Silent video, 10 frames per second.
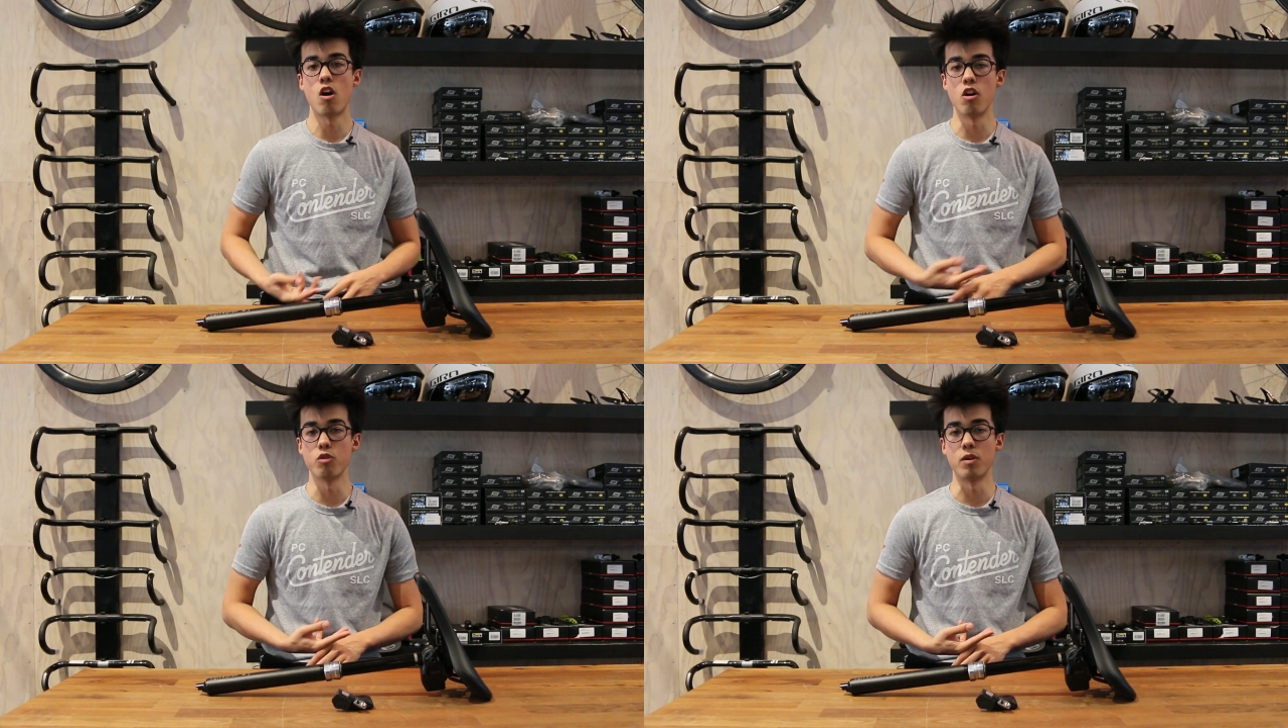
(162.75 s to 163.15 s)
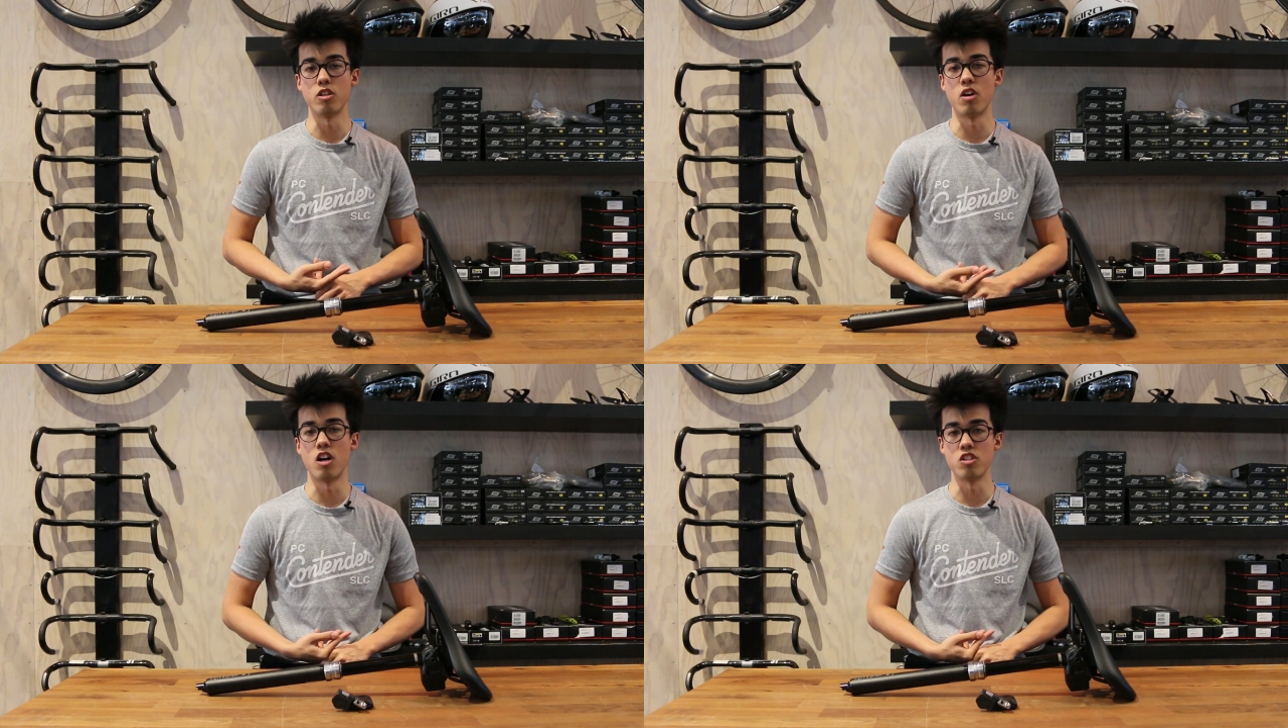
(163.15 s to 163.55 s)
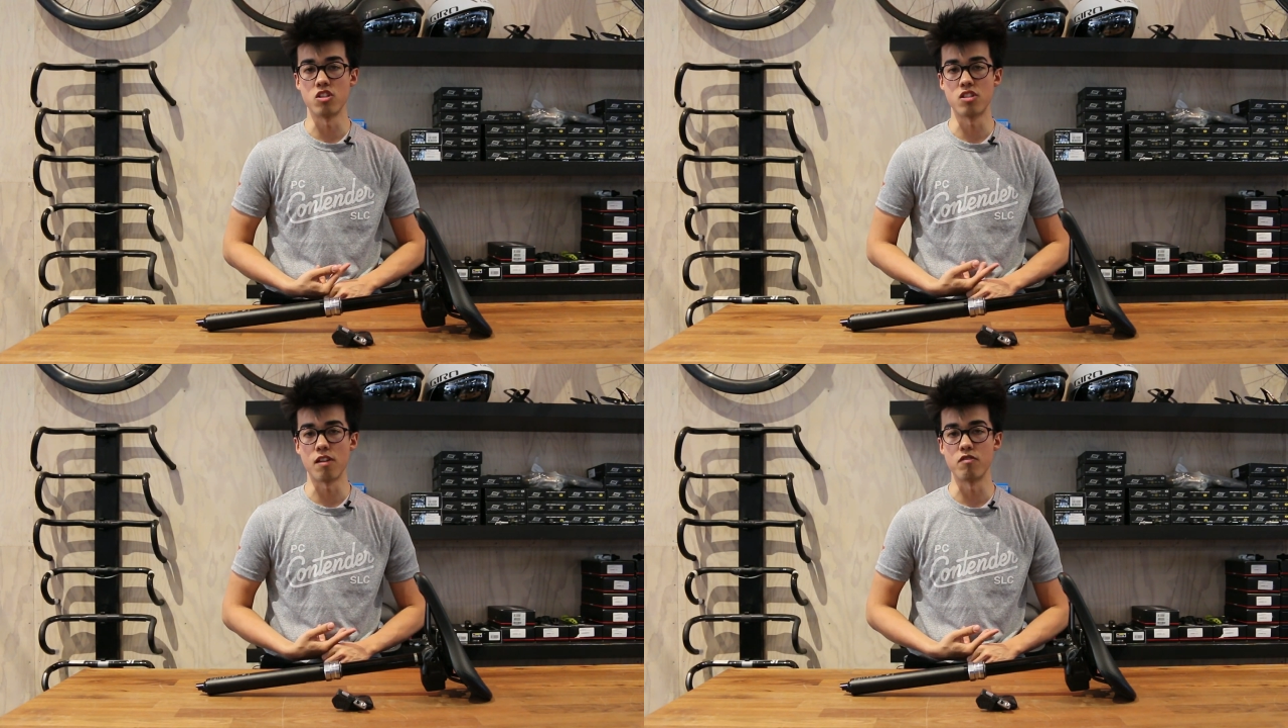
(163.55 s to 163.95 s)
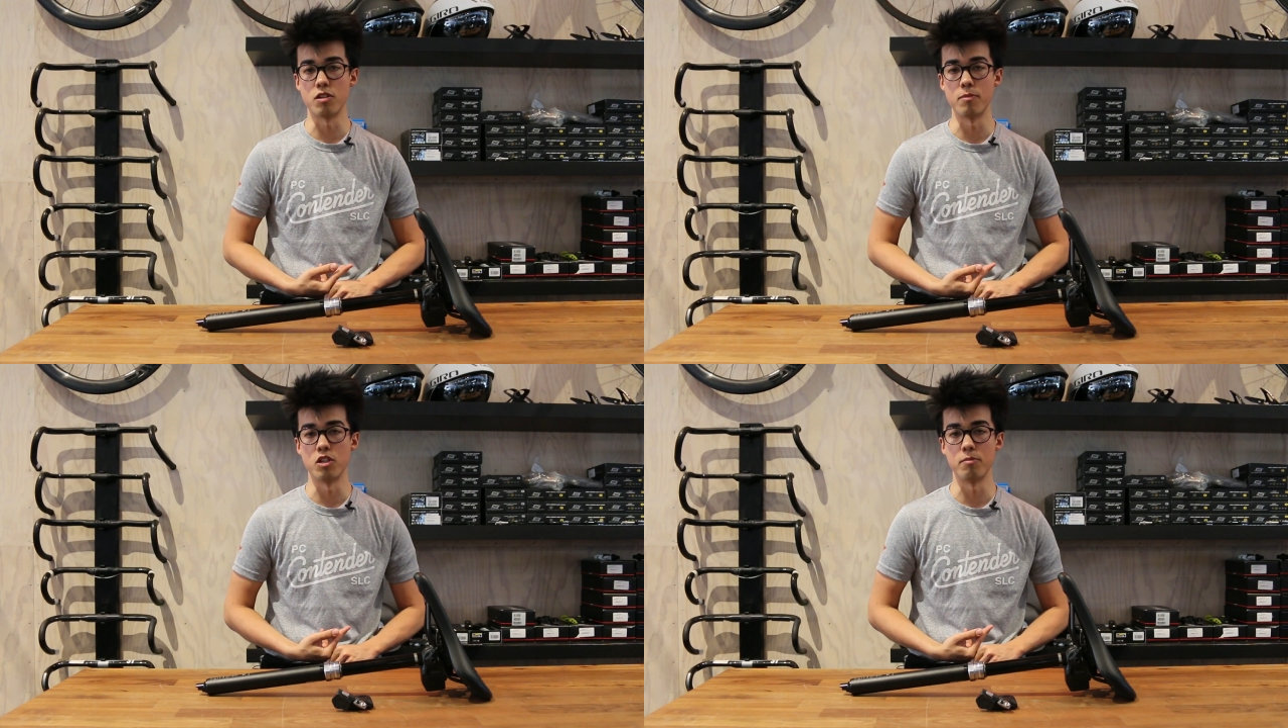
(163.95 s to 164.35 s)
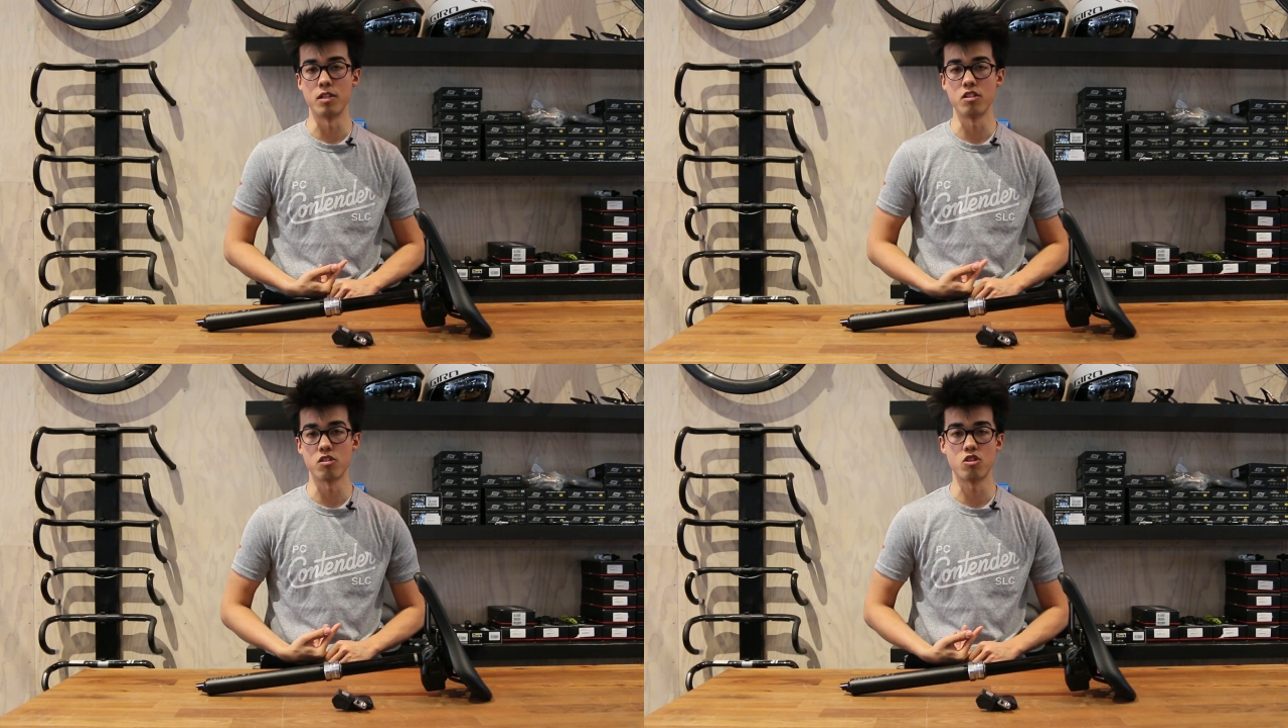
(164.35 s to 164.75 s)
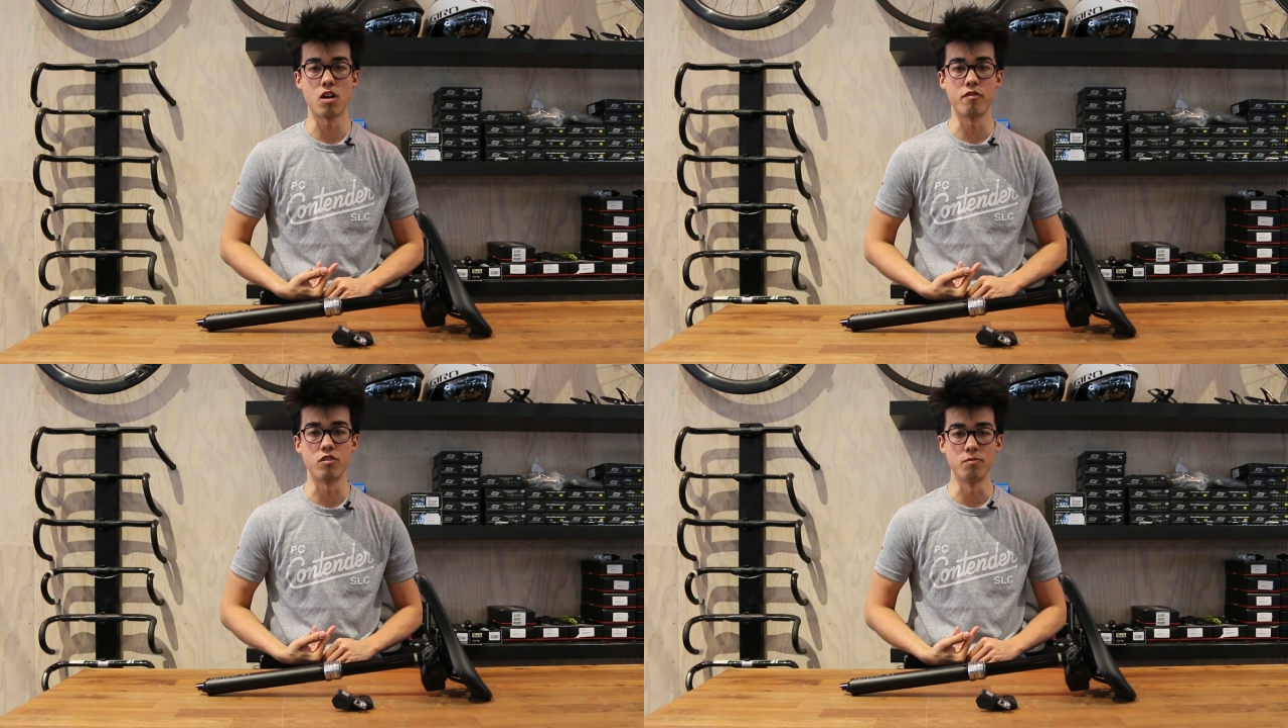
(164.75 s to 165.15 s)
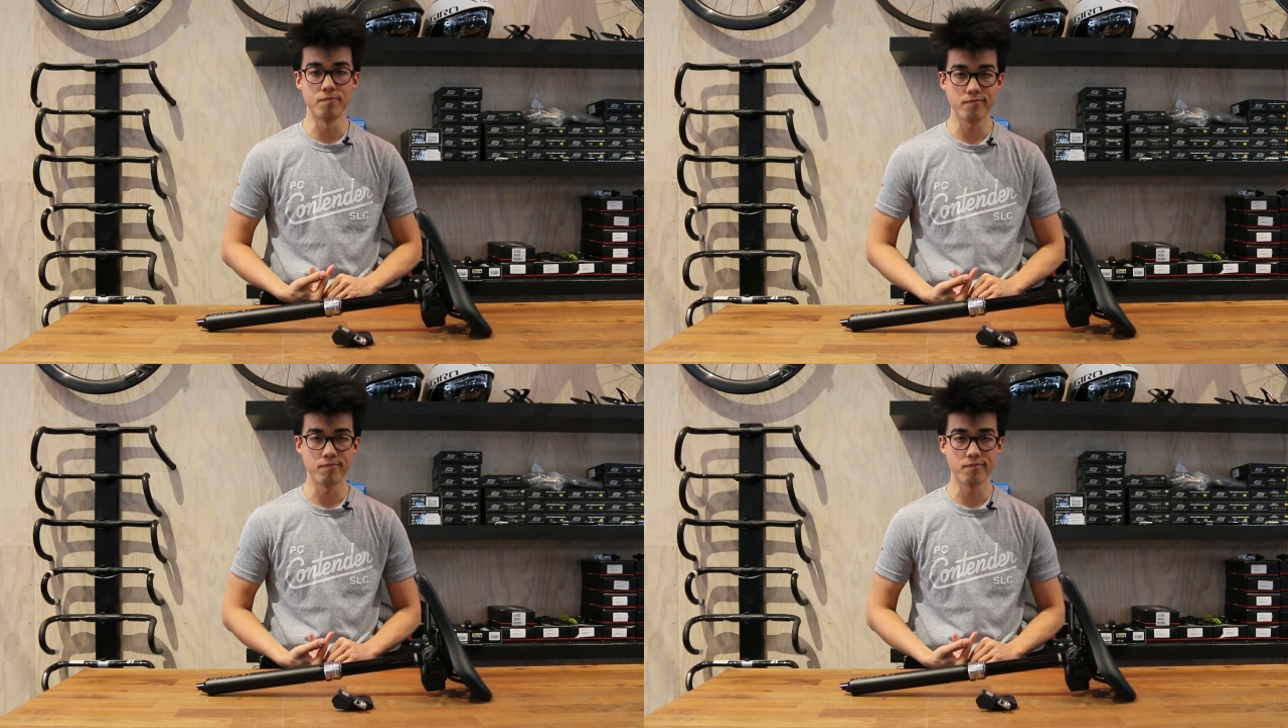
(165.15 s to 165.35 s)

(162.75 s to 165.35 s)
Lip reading: all the way to 170 millimeters of travel.